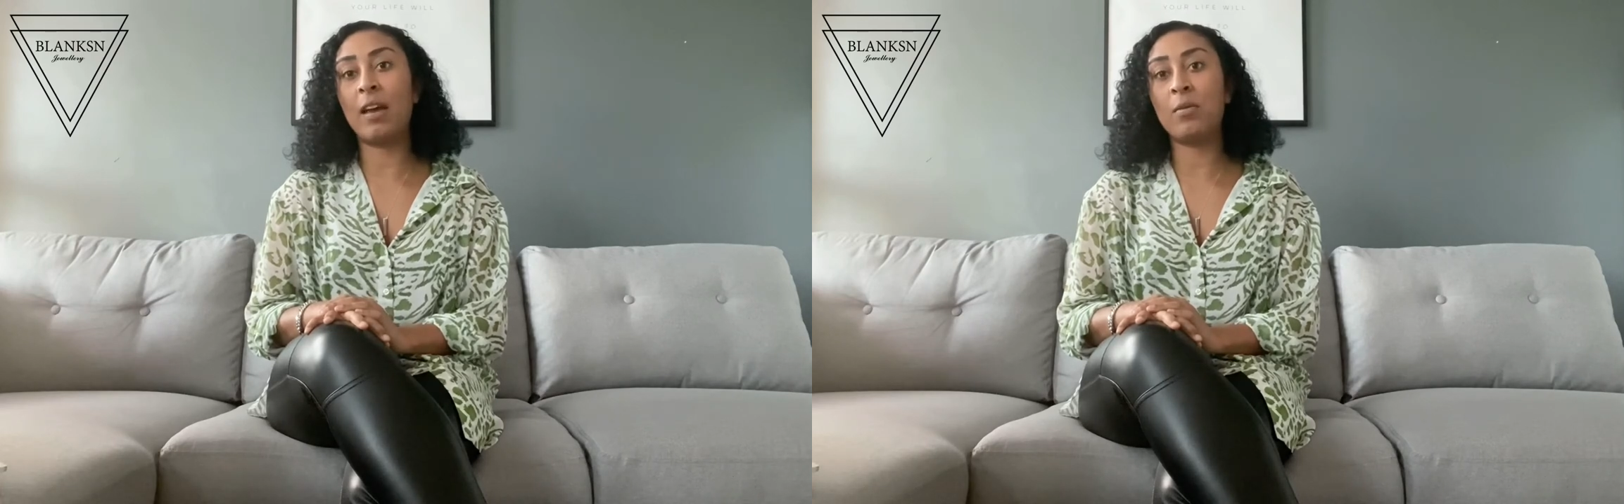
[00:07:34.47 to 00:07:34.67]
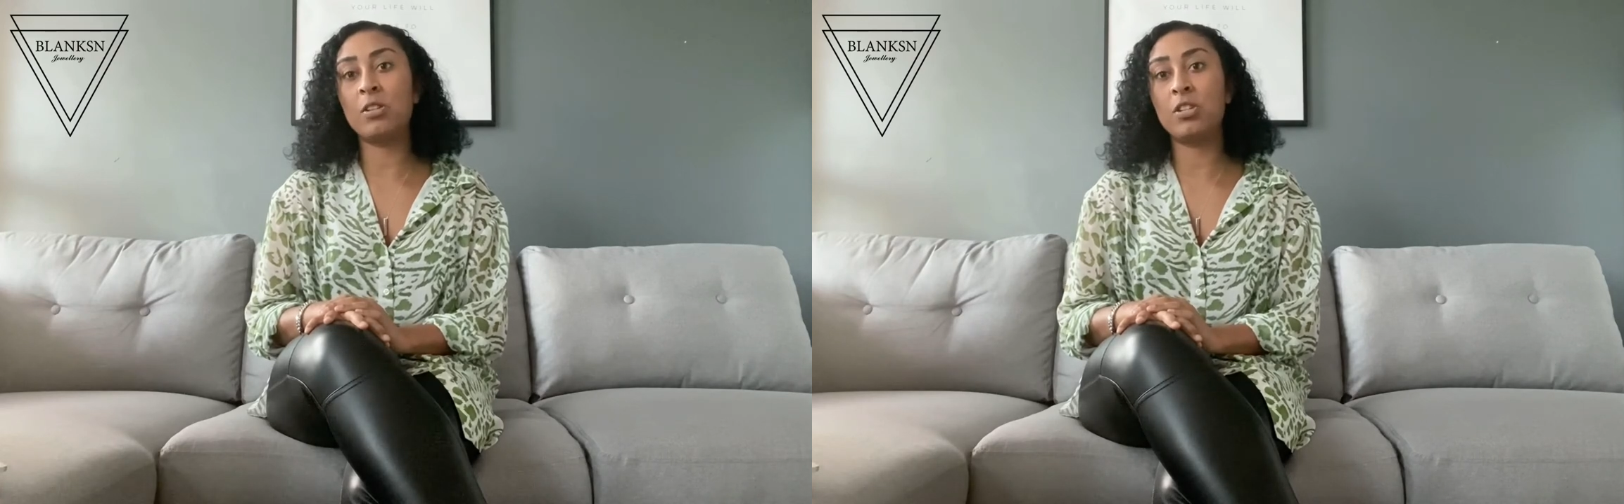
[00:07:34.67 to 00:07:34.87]

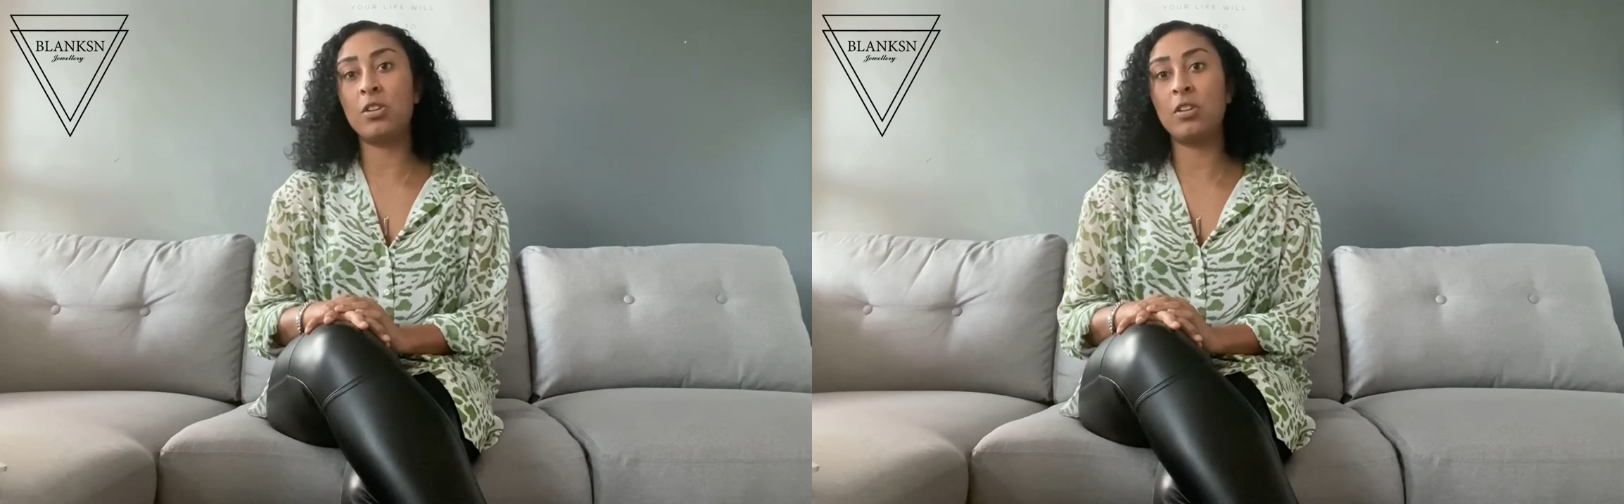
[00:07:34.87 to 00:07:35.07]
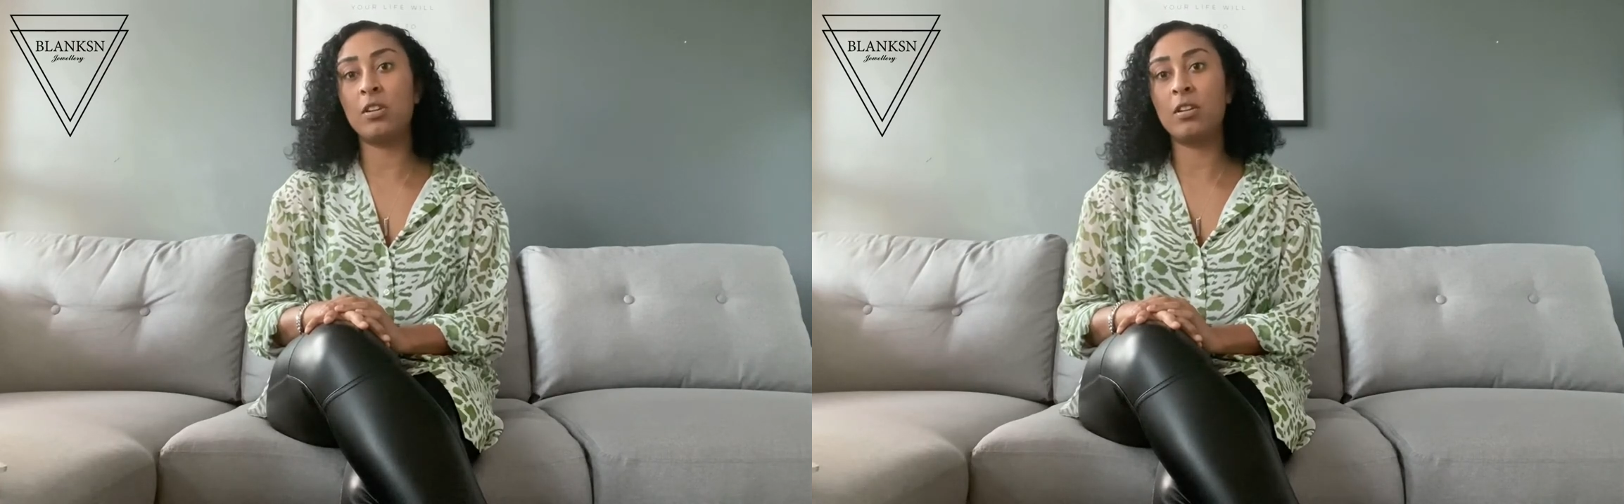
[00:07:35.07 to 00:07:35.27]
which you
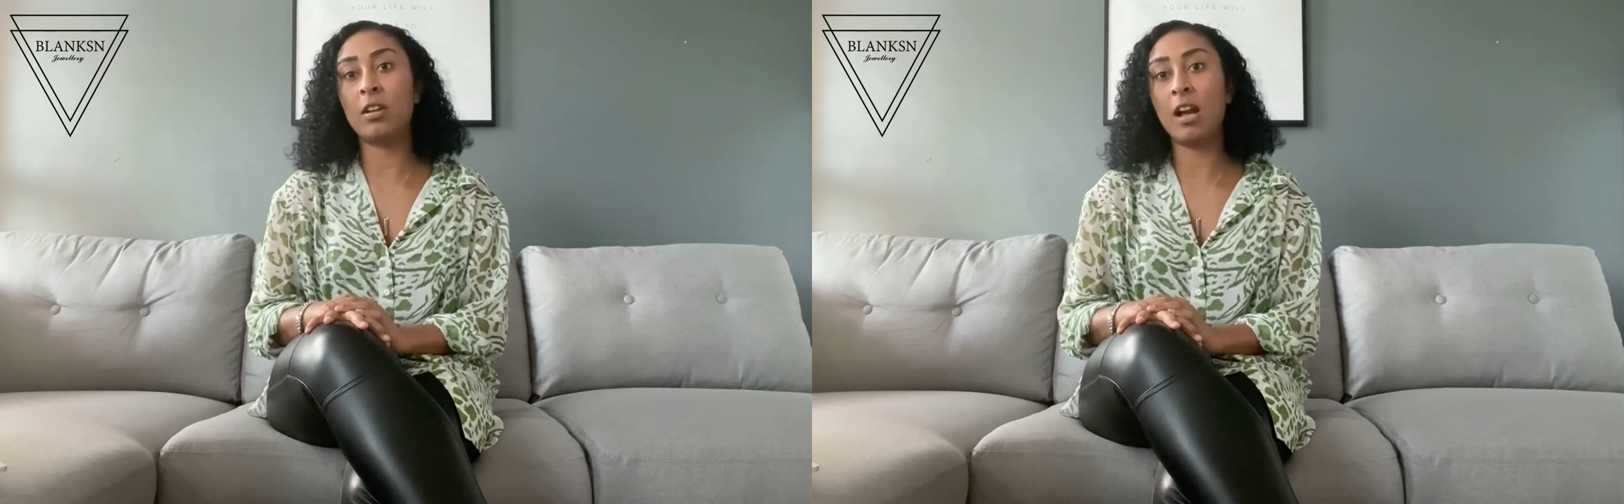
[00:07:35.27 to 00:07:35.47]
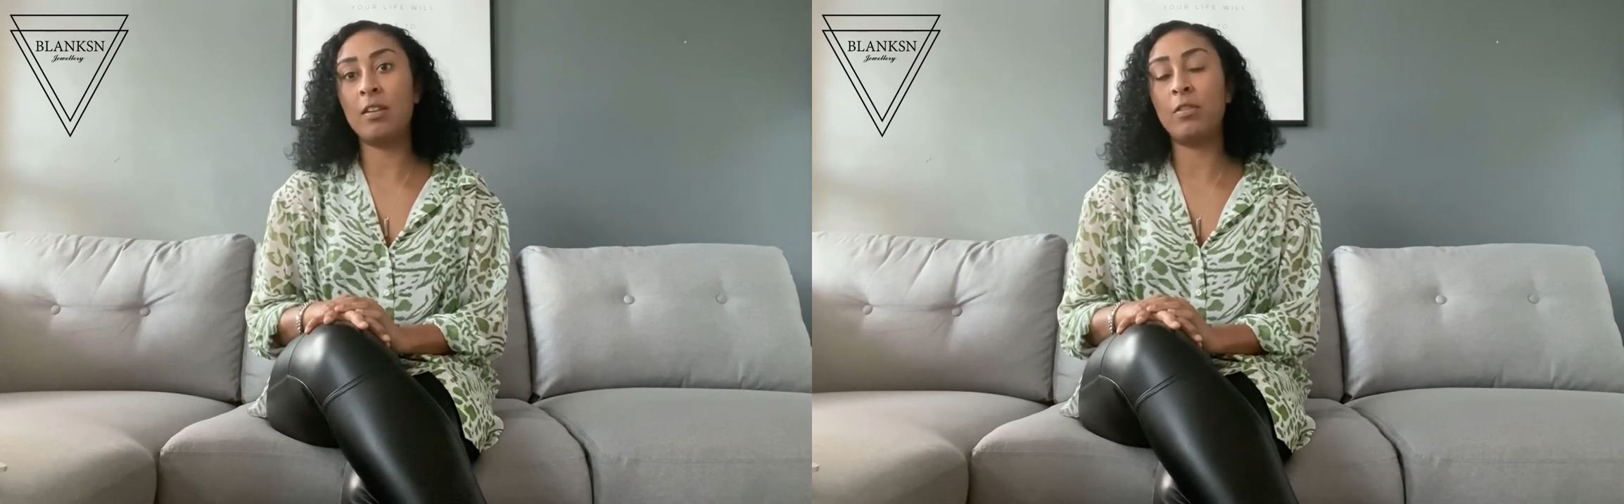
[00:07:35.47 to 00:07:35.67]
can
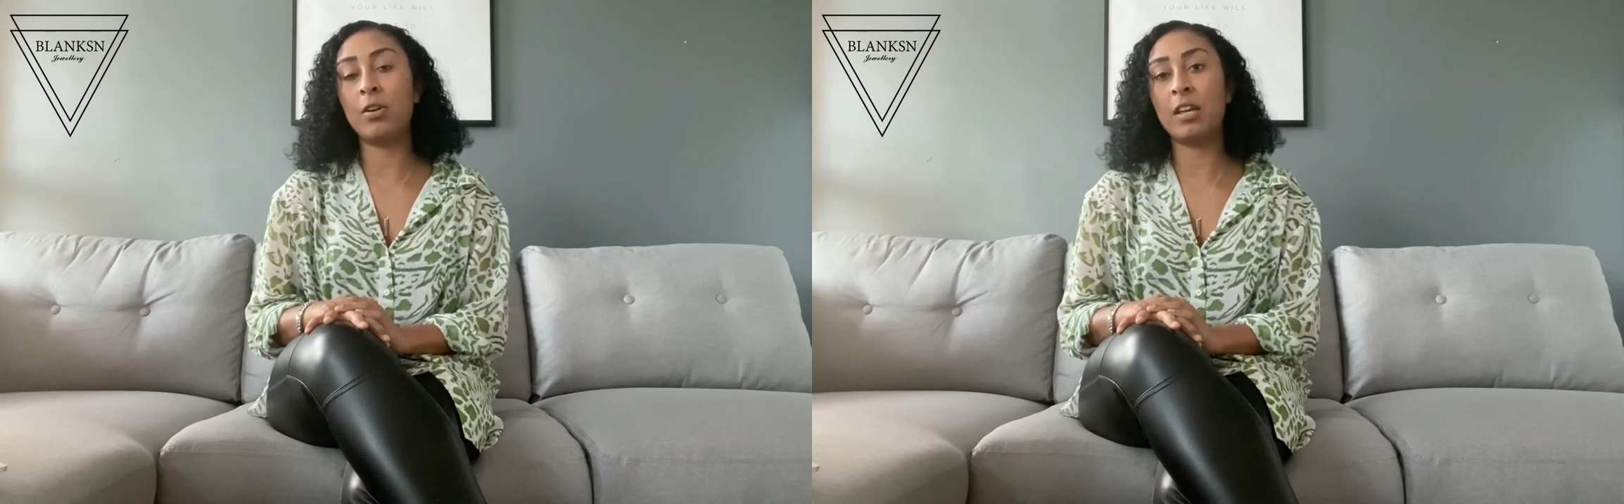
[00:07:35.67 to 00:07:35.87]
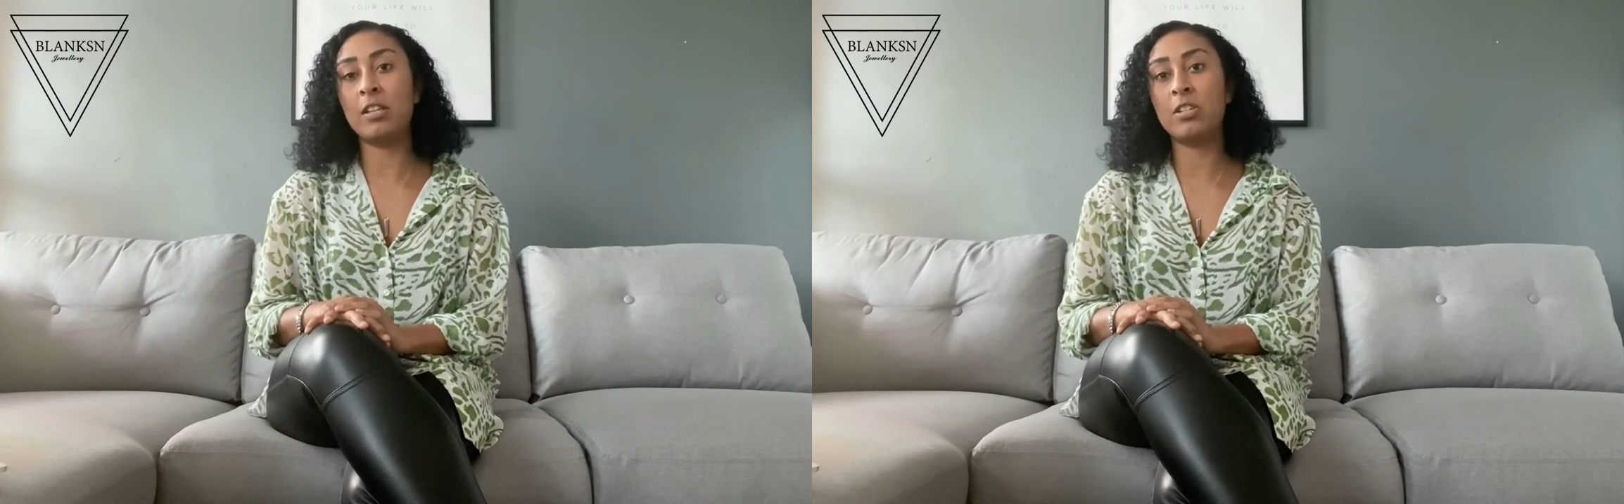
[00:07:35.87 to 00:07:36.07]
kind of
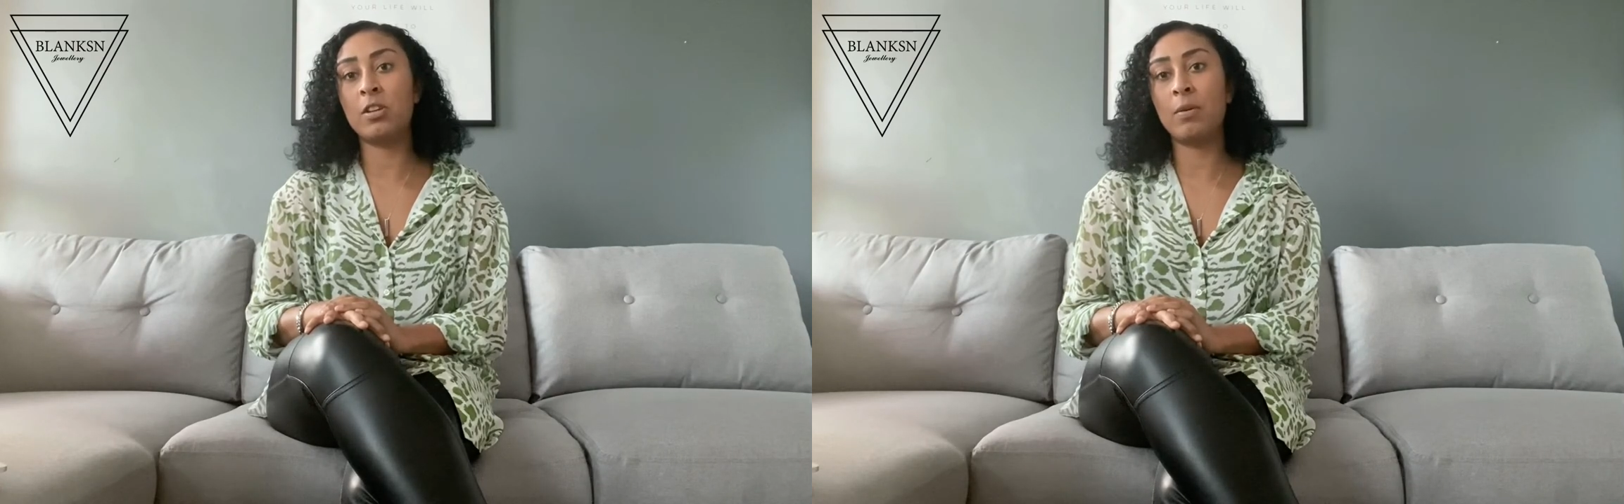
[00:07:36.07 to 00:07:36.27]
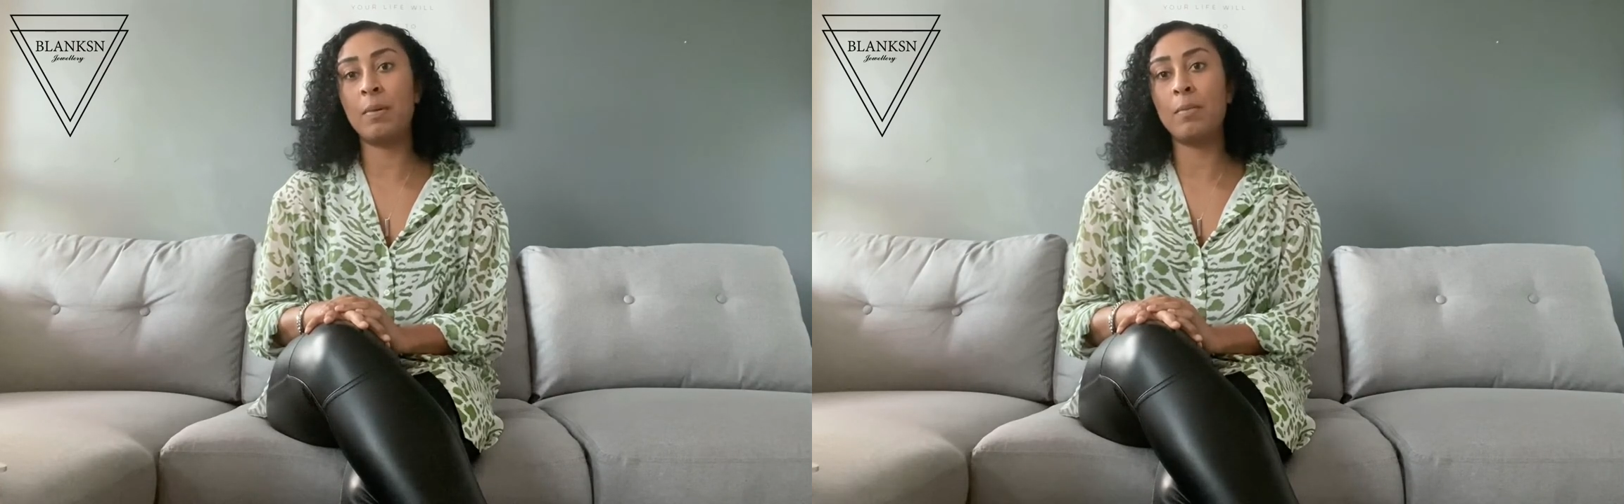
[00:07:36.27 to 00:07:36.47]
look into a bit